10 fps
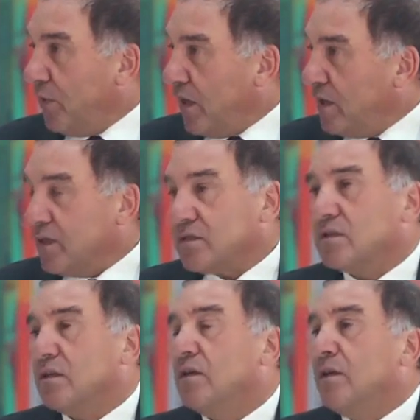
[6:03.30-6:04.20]

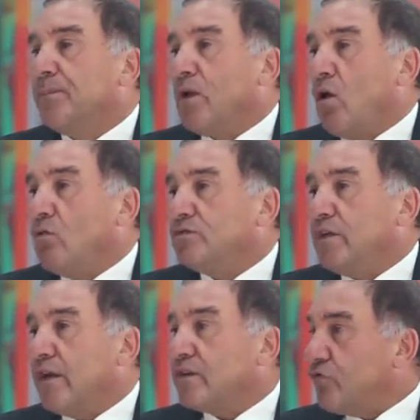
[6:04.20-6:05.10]
players on
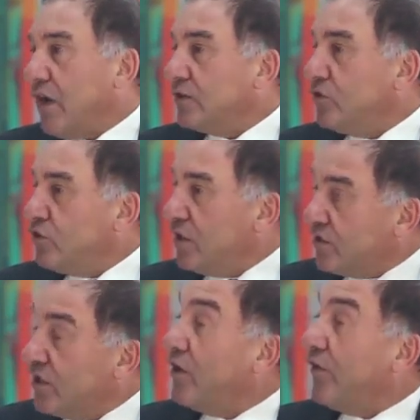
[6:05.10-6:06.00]
their strategy
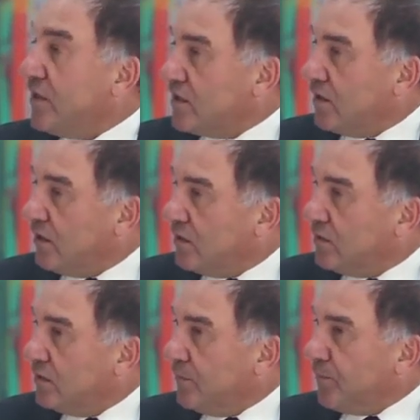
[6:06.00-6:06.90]
is increasing.
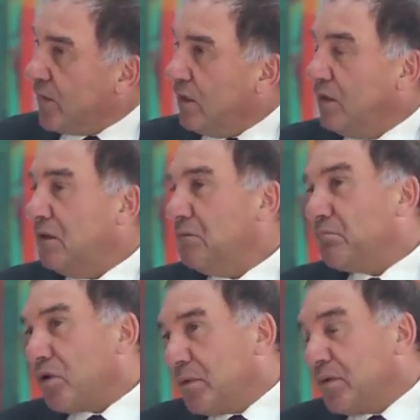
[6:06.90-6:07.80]

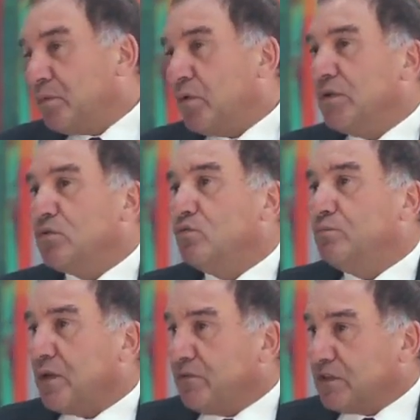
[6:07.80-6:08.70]
Probably we will do
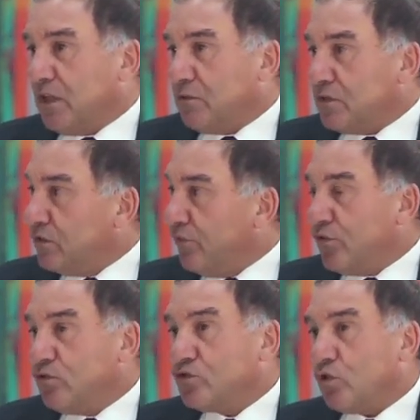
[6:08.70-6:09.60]
private equity in the
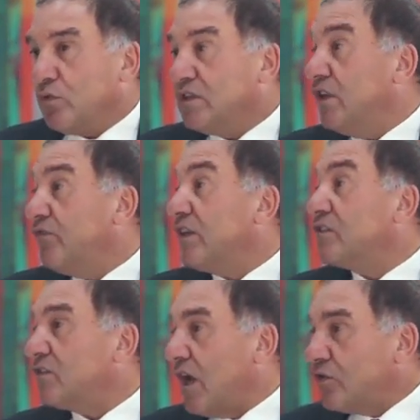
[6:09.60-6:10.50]
future with different
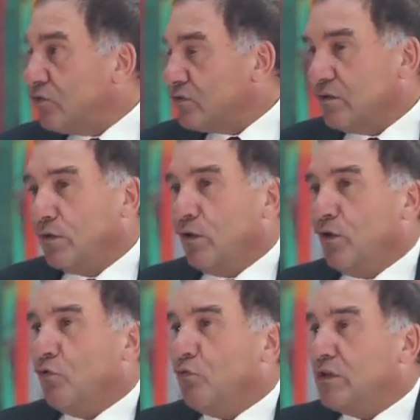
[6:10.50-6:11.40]
structures,
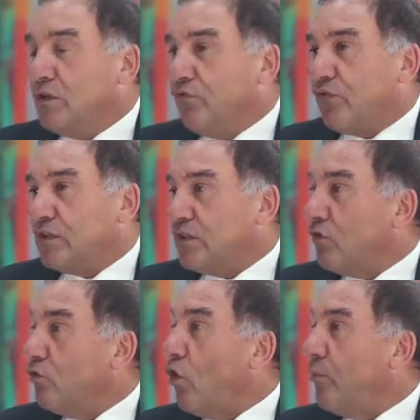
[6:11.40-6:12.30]
with different
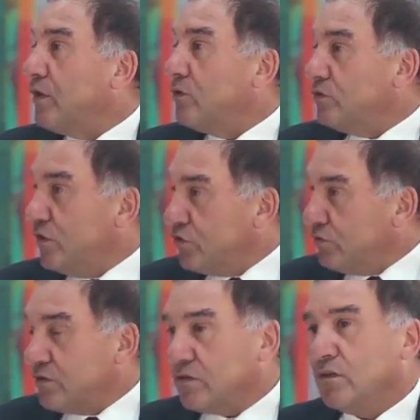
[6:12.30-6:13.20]
economic
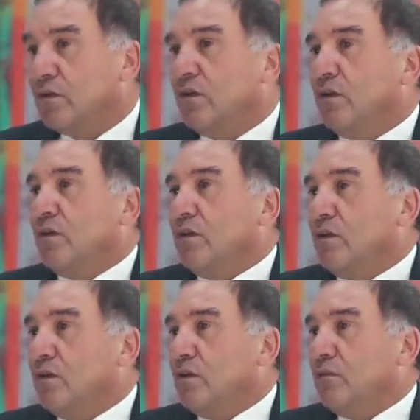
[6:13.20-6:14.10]
conditions,
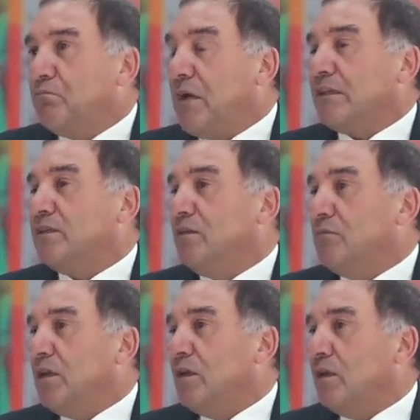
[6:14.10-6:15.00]
but
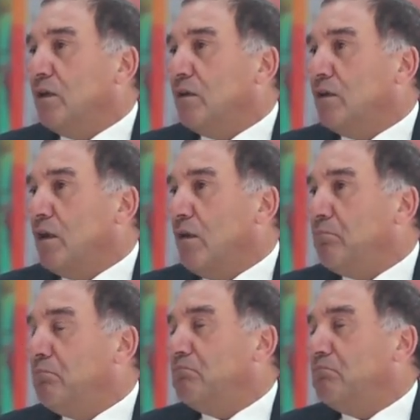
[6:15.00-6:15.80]
in a